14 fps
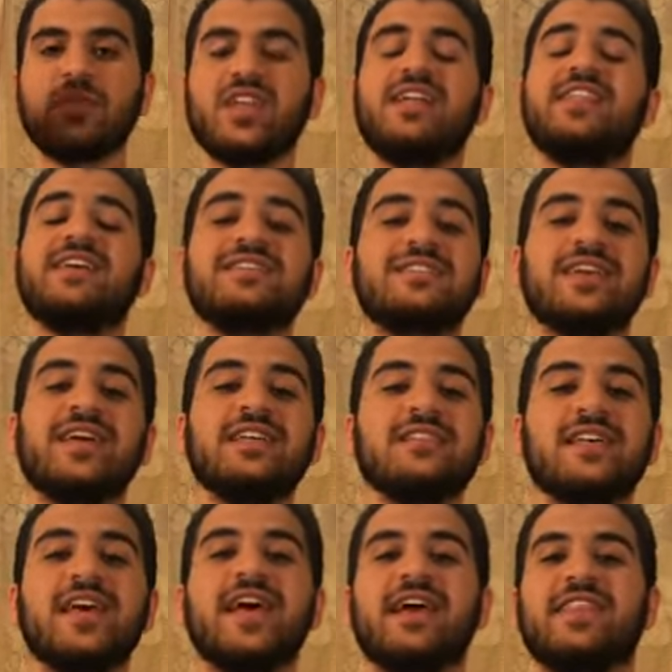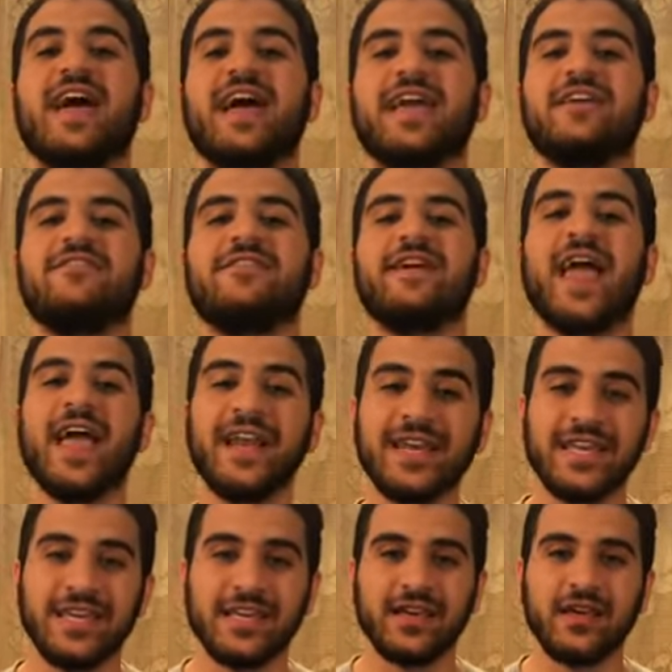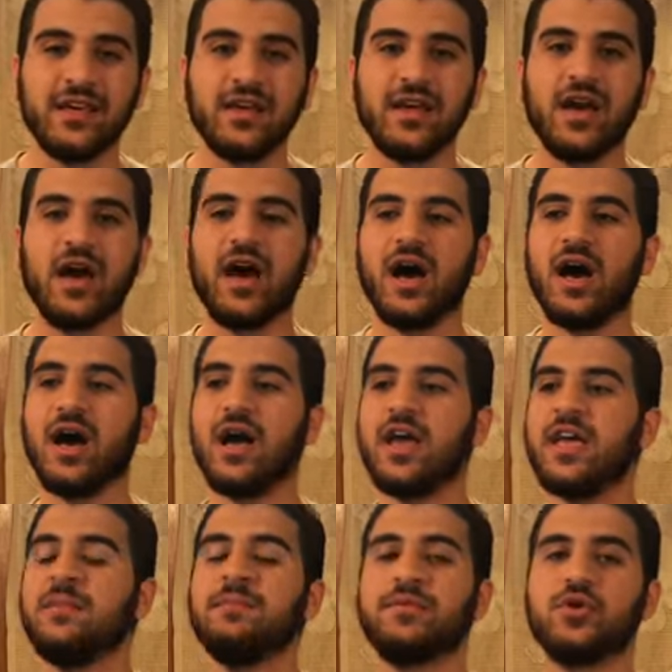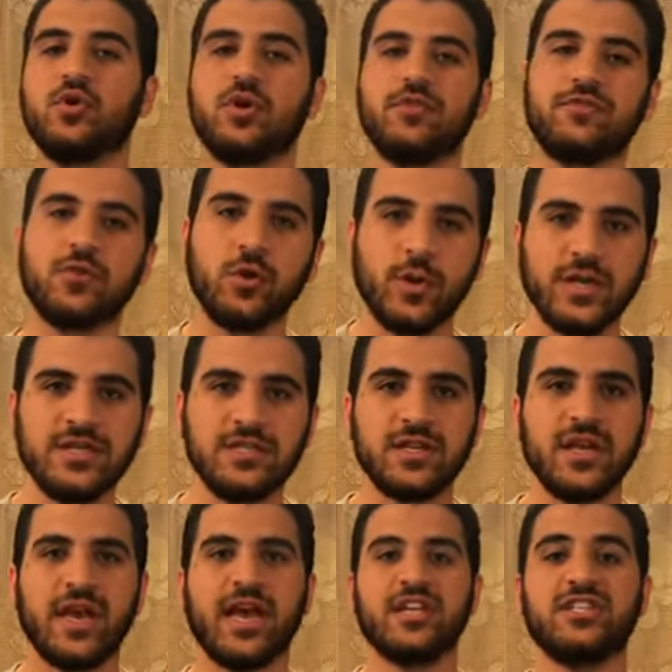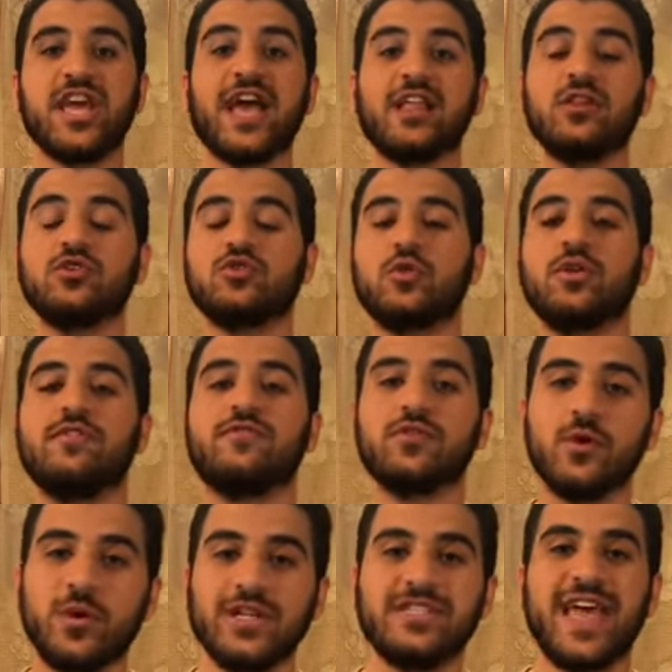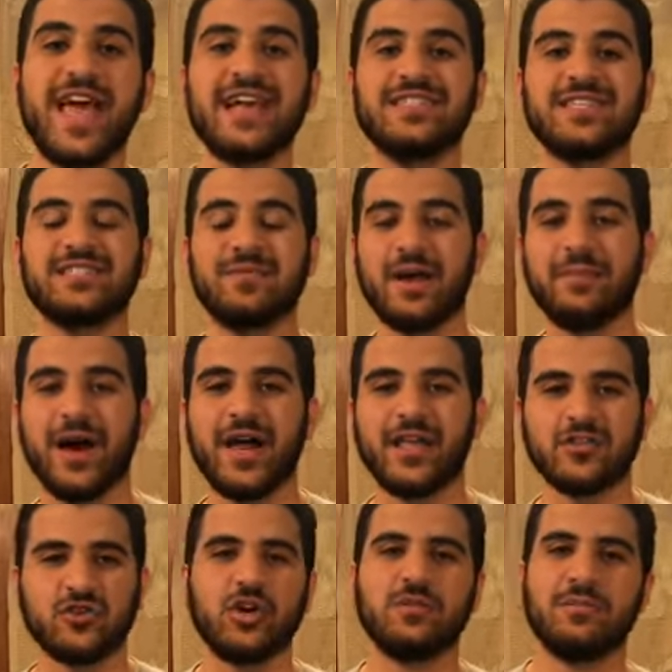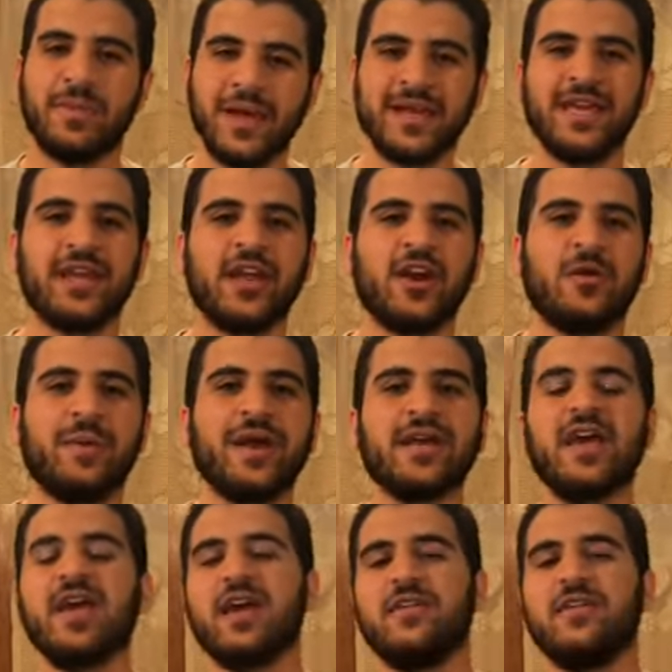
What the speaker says: This is that if any impure fluids, ejaculatory fluids exits my body, it's called mani in Arabic.